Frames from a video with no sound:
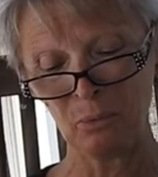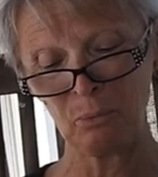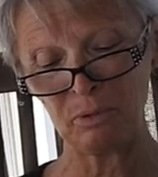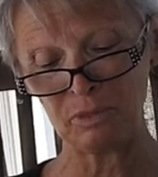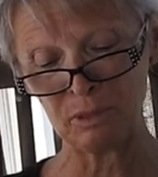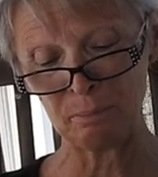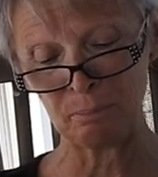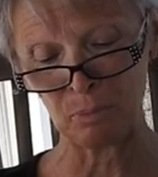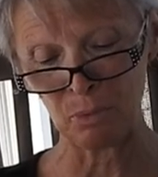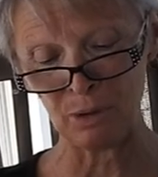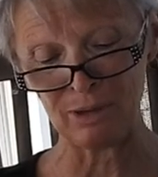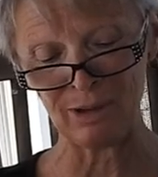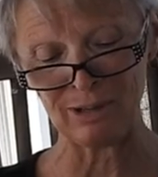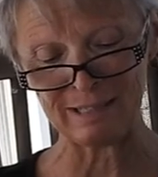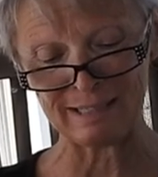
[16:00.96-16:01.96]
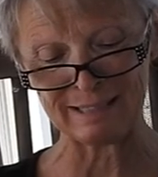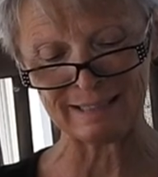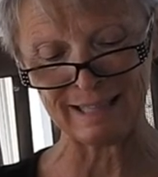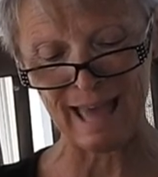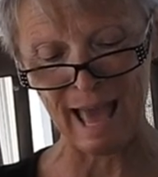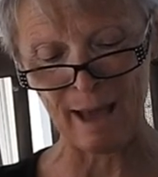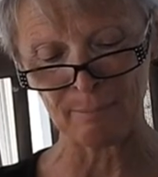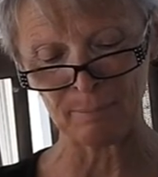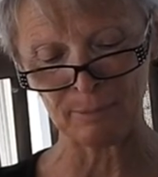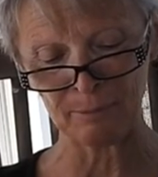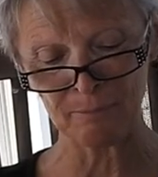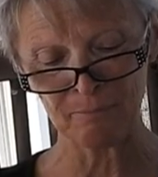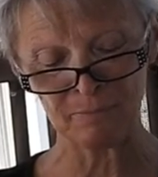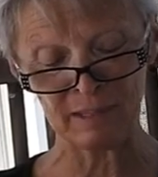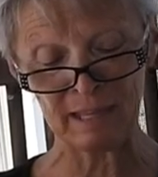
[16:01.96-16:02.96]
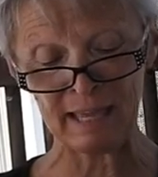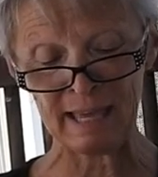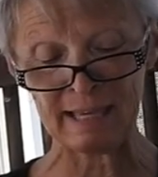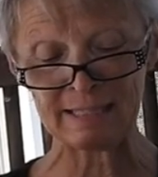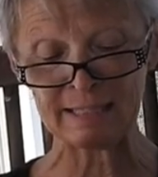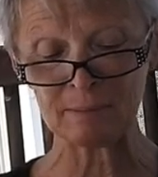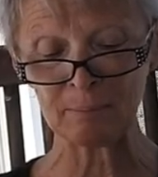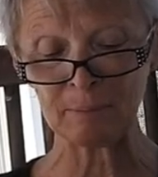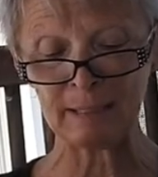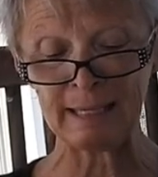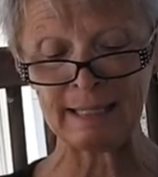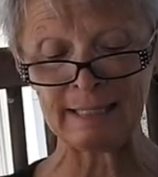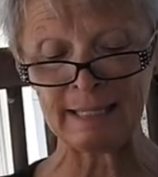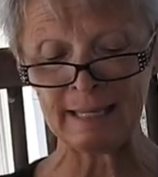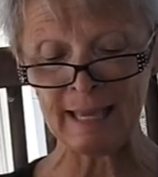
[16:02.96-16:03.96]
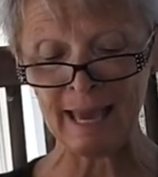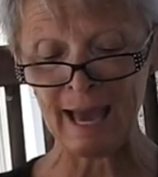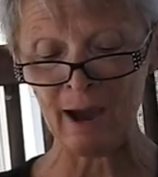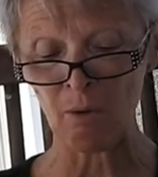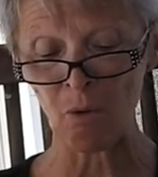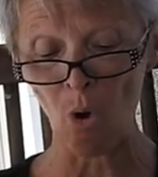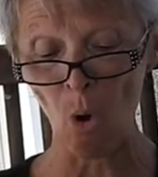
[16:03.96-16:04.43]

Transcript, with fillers: with the boy on his lap, explaining how